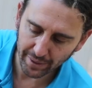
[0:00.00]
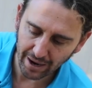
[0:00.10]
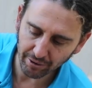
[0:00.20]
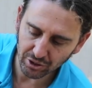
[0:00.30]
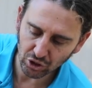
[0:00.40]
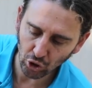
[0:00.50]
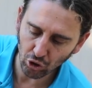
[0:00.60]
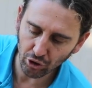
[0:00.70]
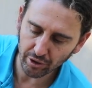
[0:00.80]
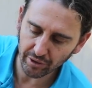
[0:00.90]
be able to
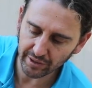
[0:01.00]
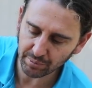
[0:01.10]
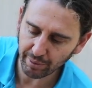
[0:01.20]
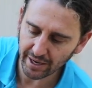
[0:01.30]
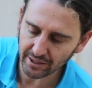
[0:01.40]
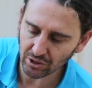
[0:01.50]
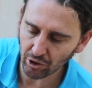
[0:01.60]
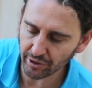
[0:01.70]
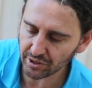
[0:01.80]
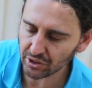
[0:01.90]
turn this piece
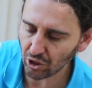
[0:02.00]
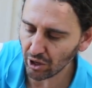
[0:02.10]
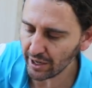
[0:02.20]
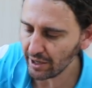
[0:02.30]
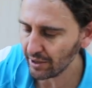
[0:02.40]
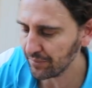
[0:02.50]
on its side